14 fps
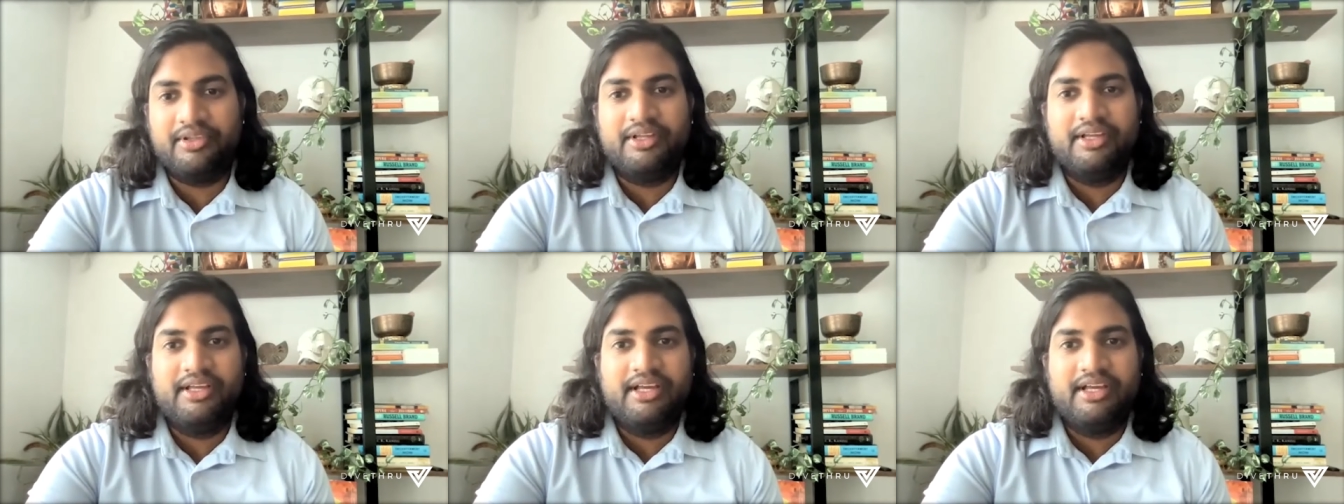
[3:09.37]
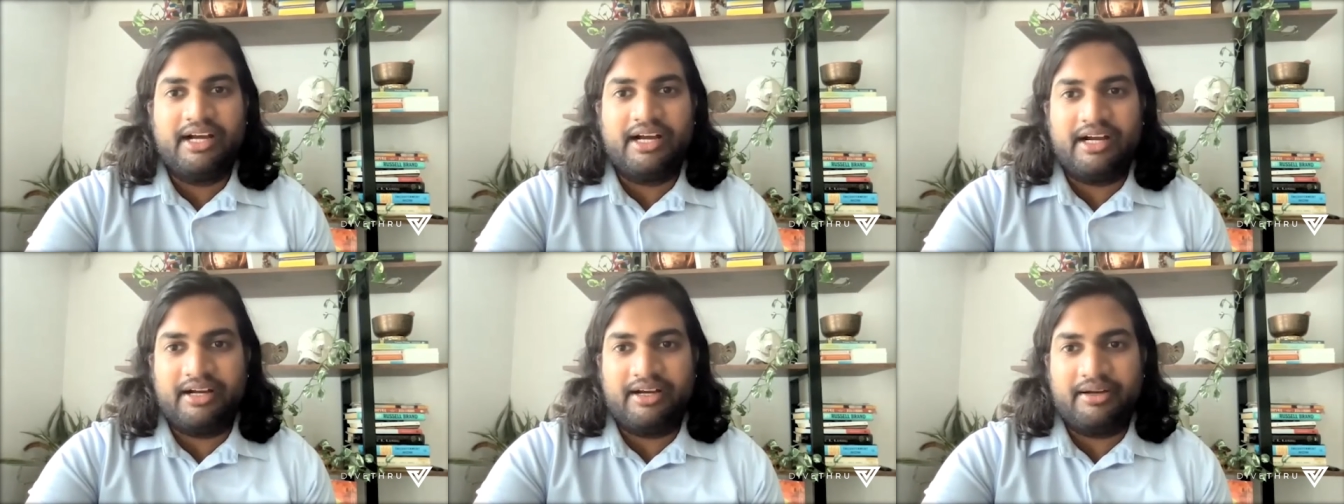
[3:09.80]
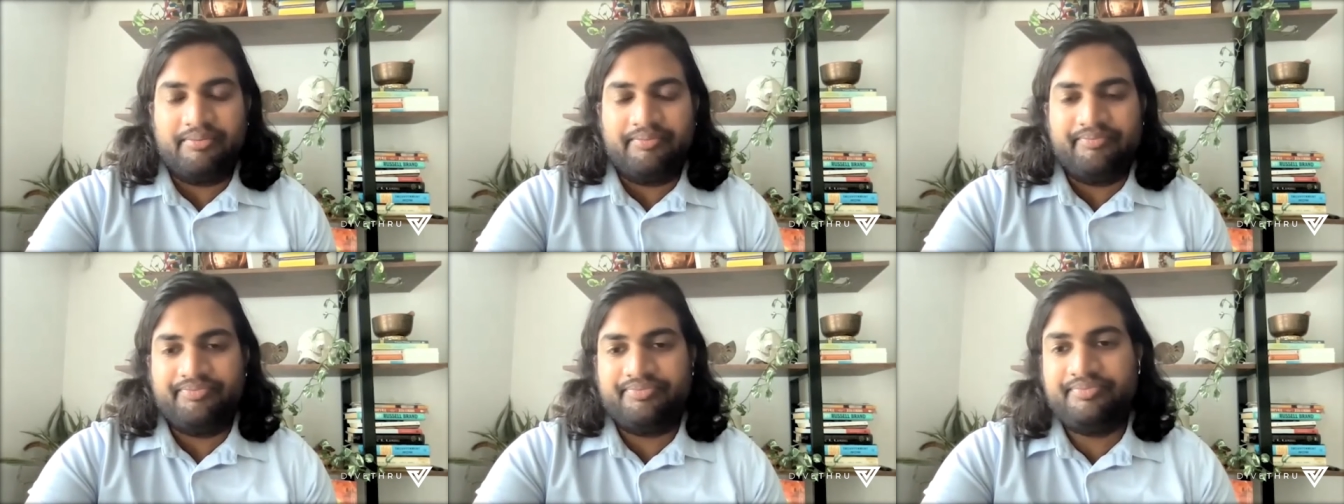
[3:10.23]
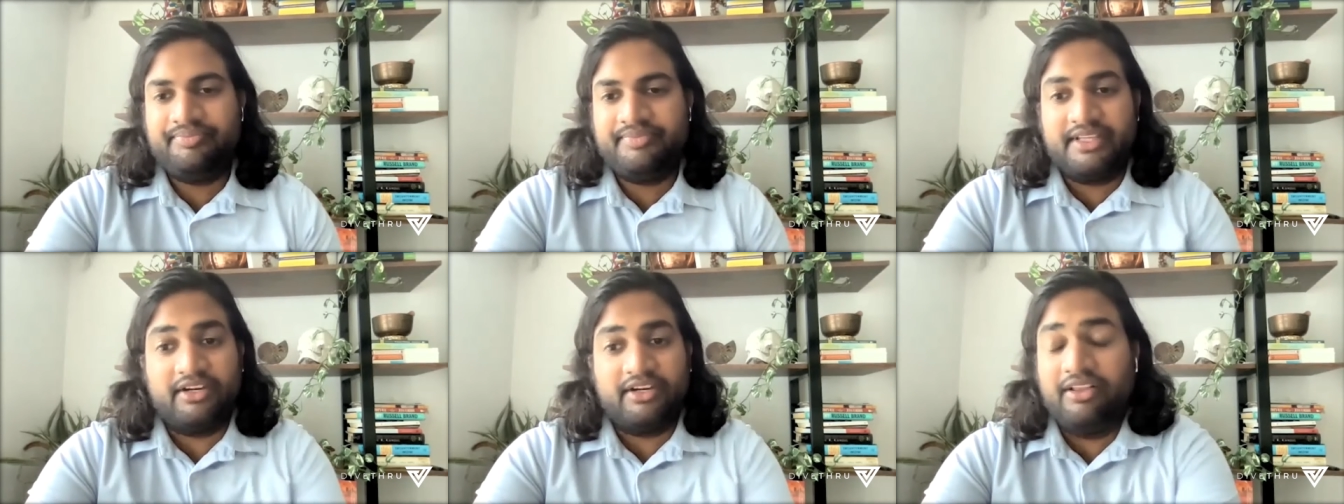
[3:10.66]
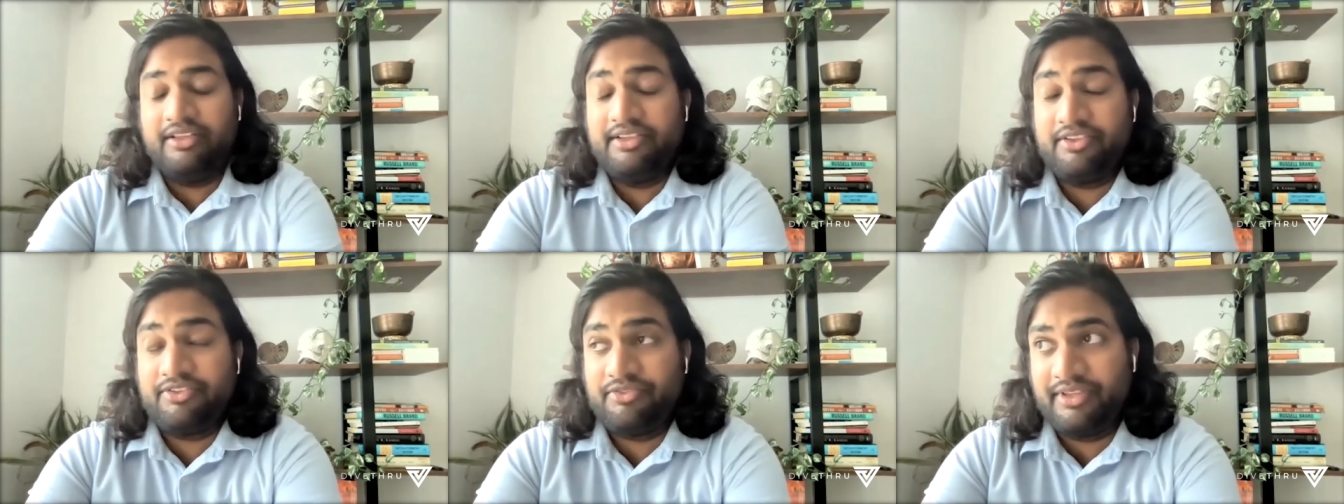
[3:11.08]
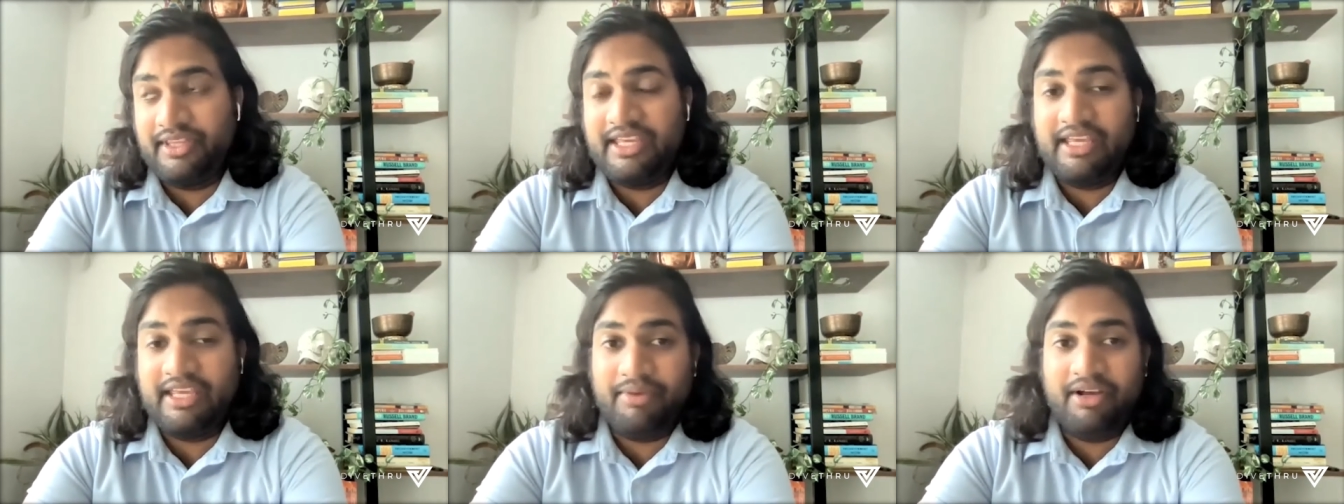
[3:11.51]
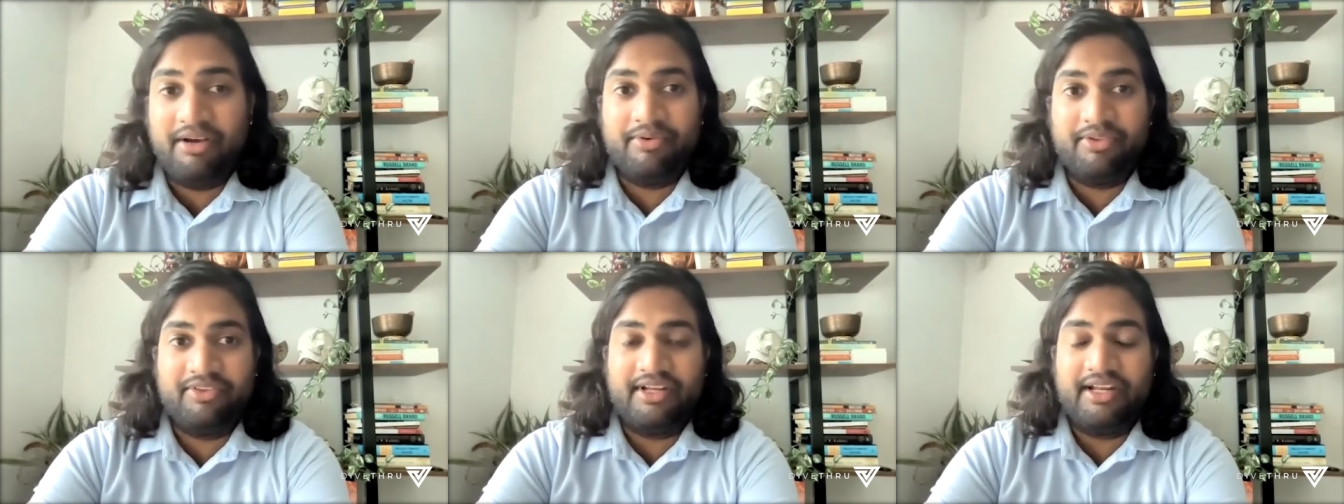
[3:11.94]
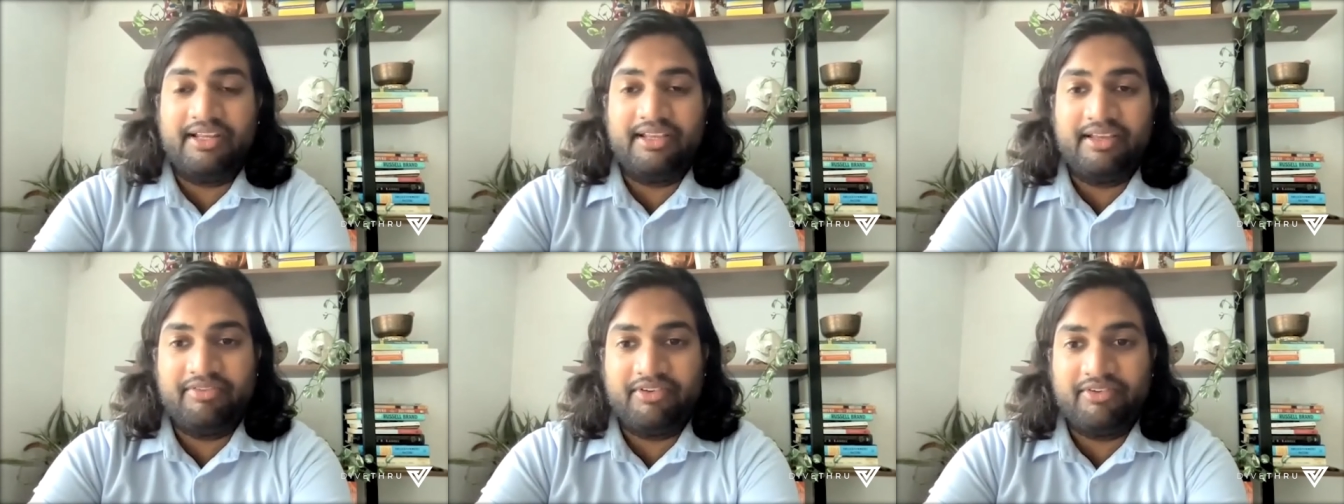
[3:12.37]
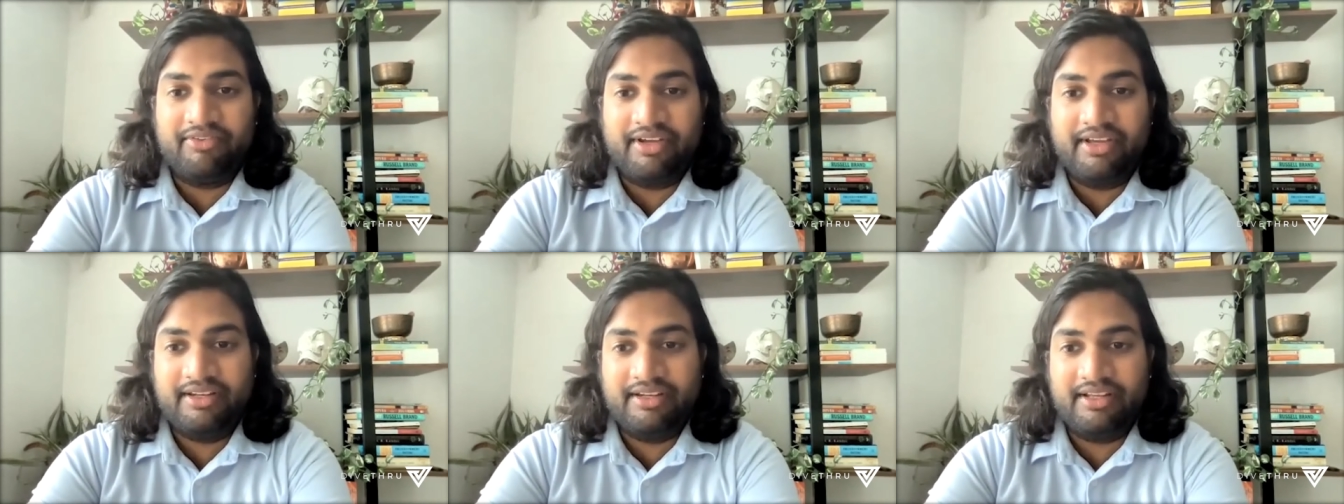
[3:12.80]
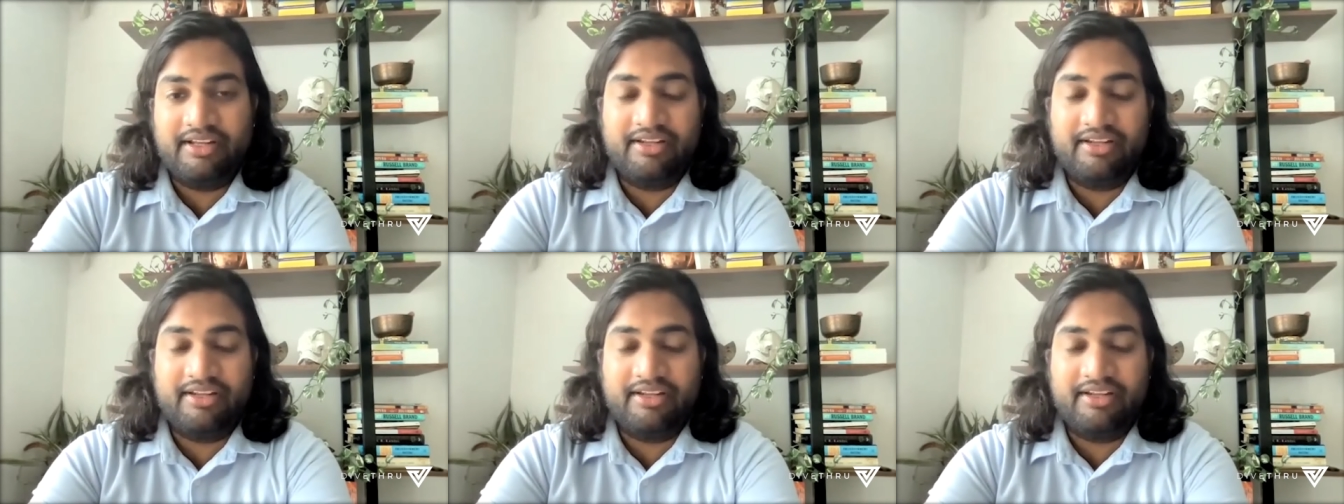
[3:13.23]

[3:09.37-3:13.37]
And all of this really came out with 9/11, right?